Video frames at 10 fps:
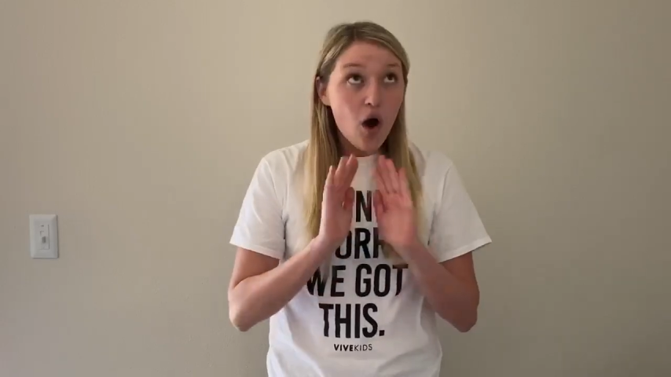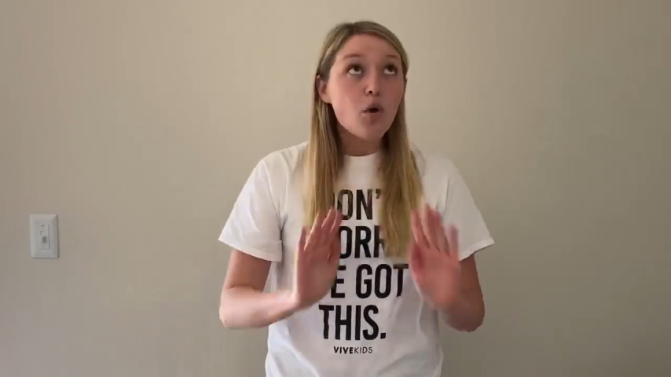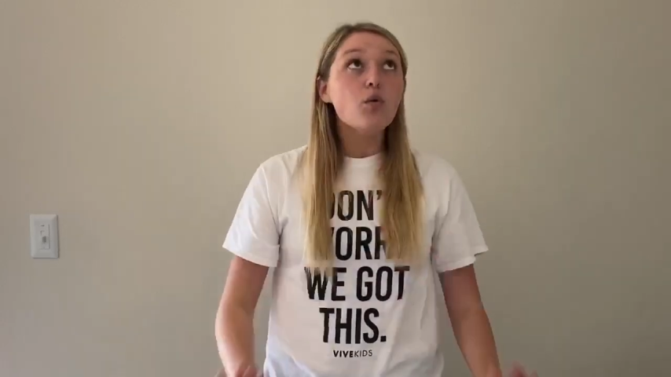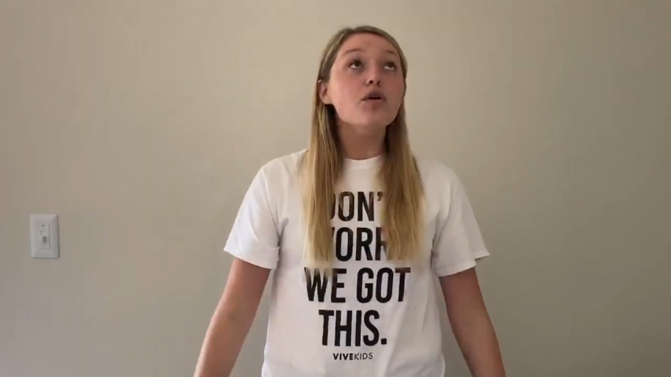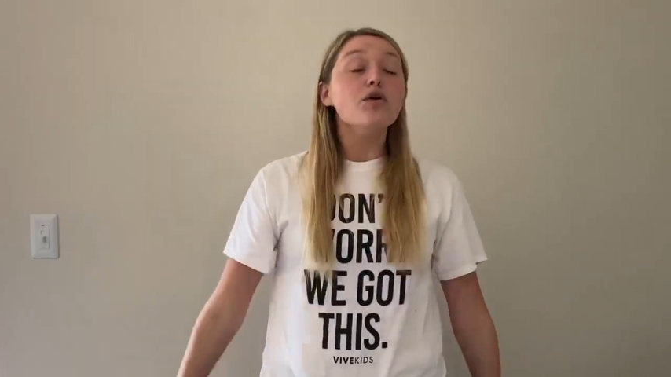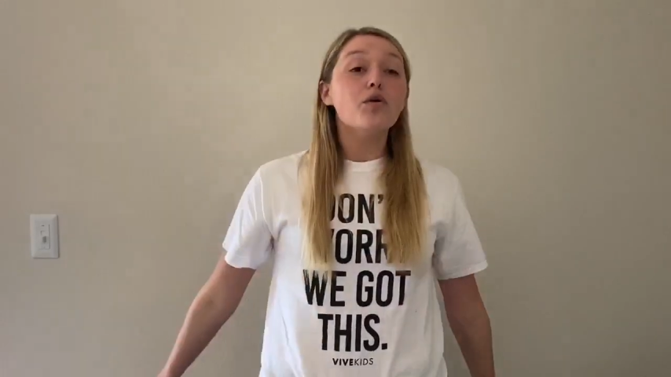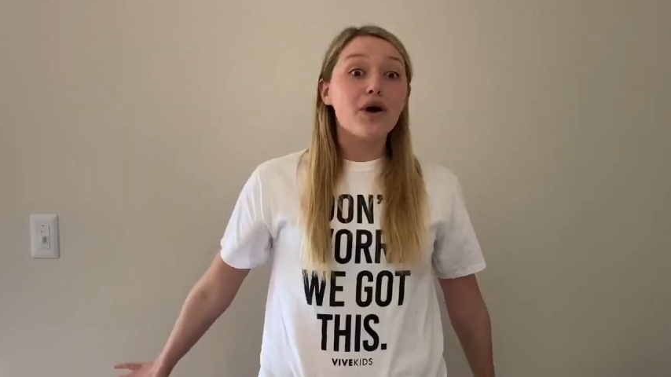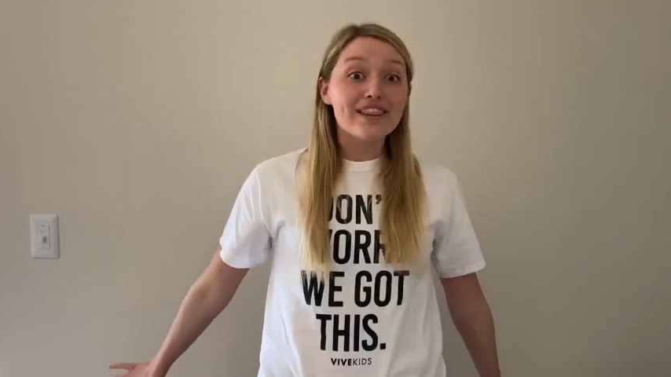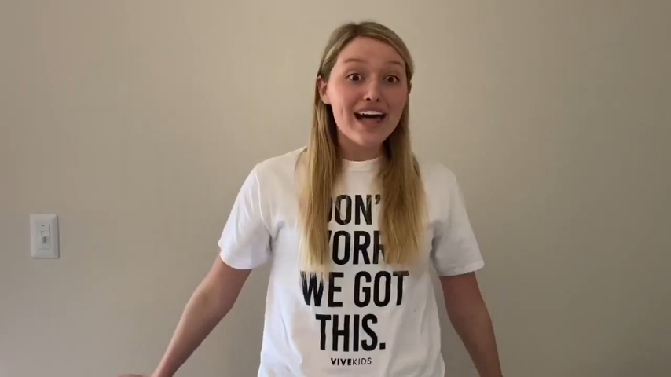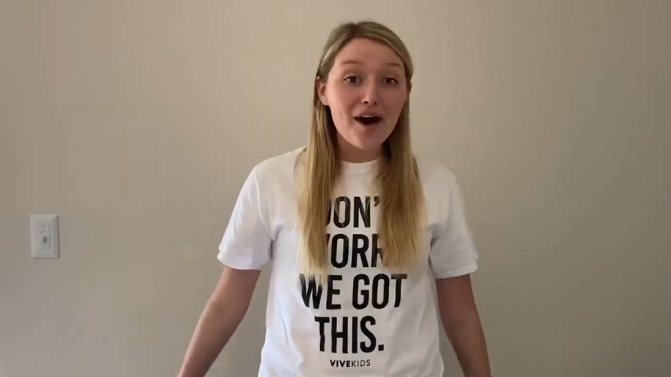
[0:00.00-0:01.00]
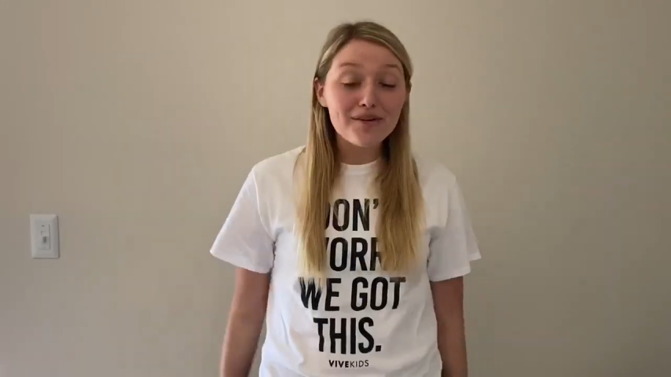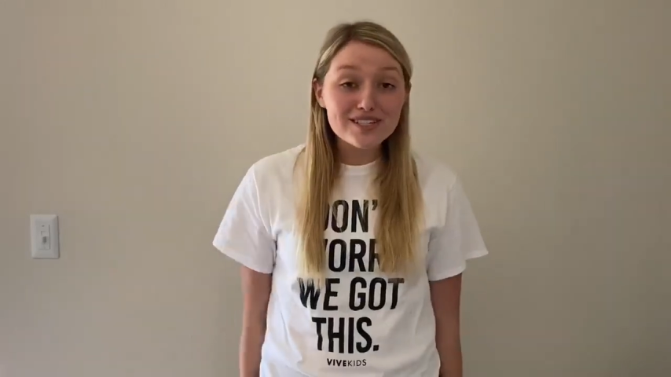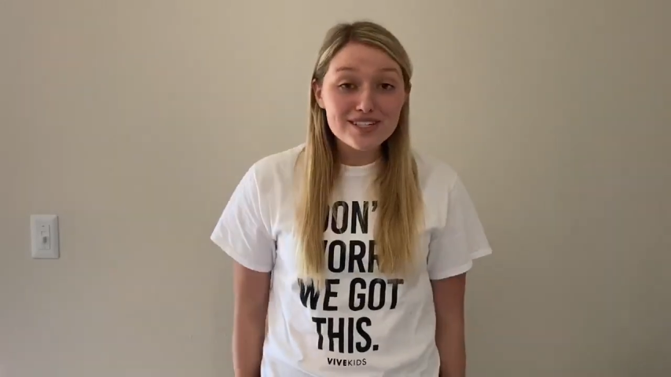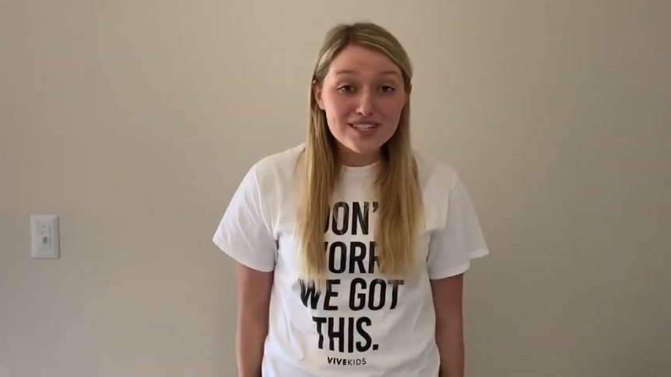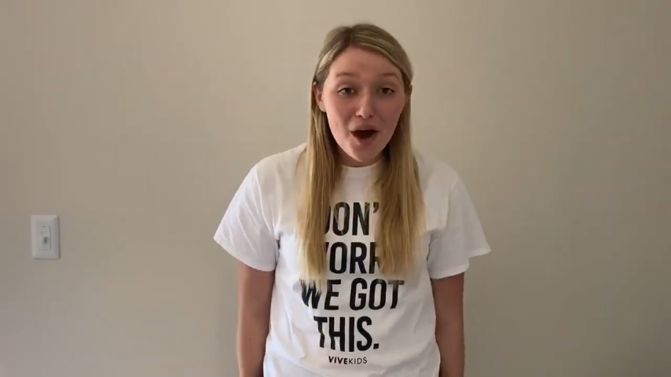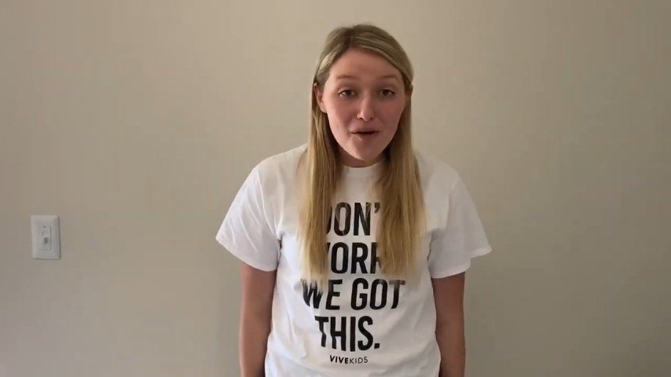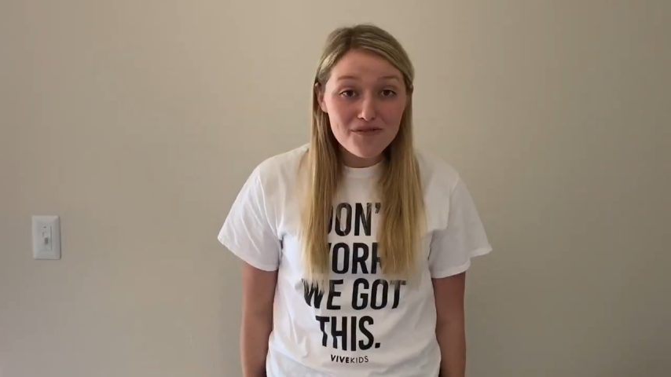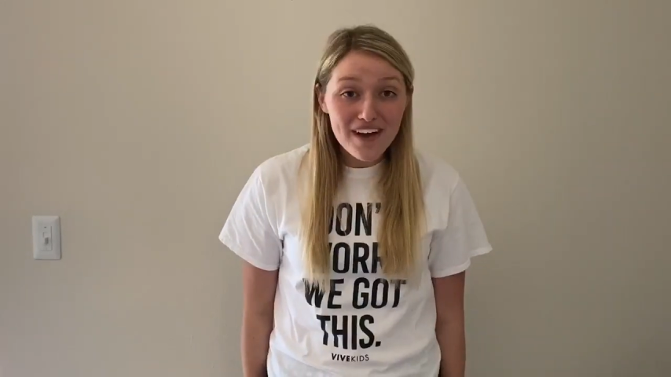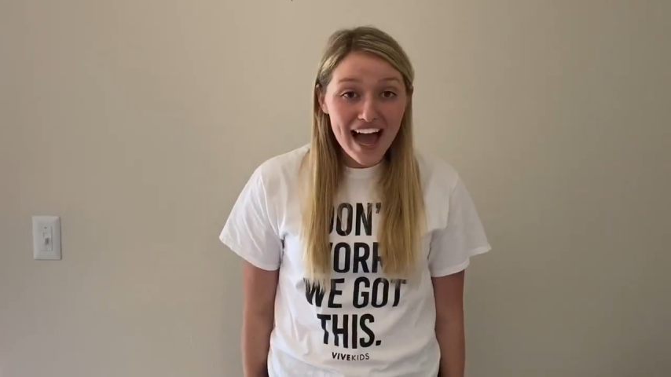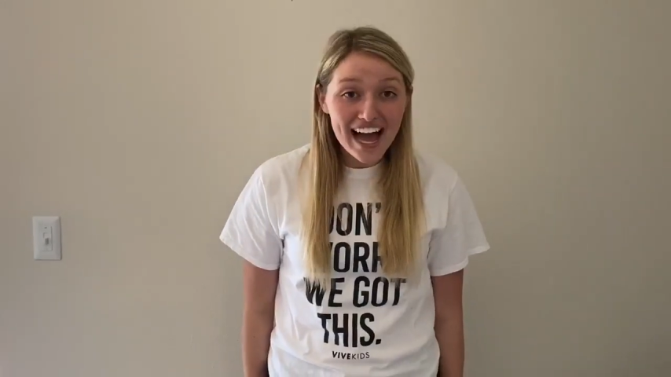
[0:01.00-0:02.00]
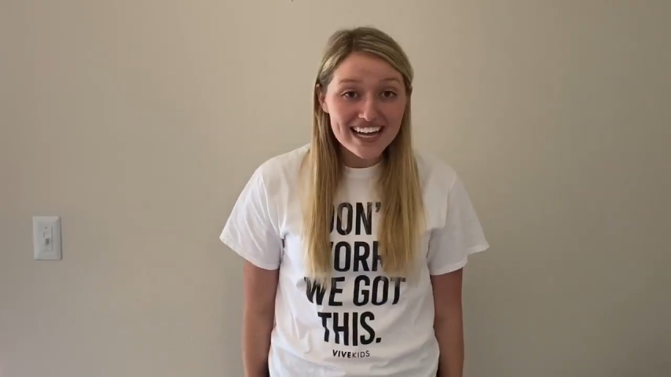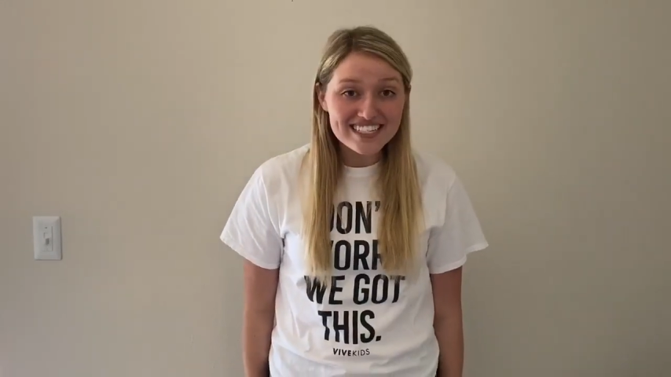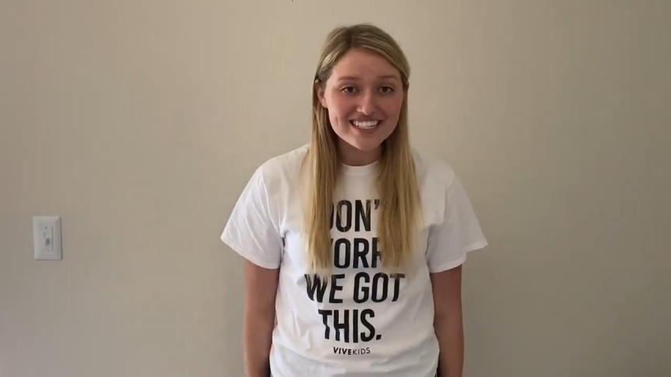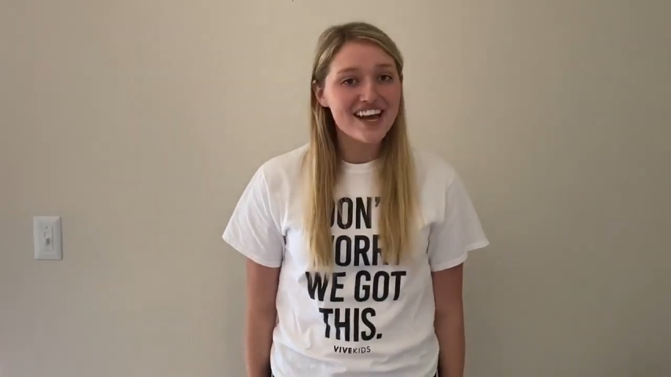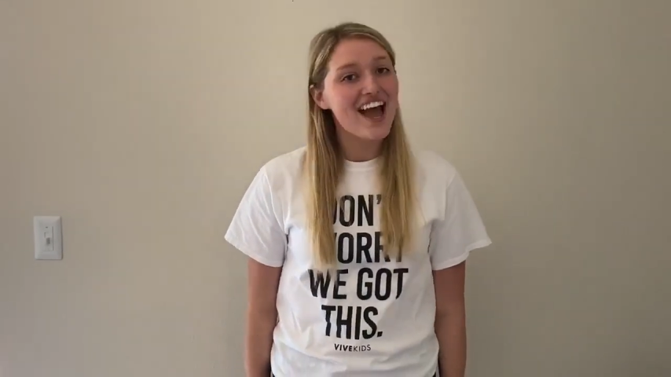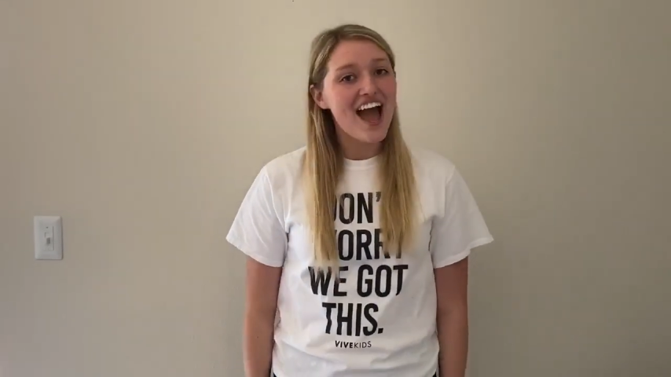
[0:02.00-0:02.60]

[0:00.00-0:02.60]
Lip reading: Woo, that was so fast.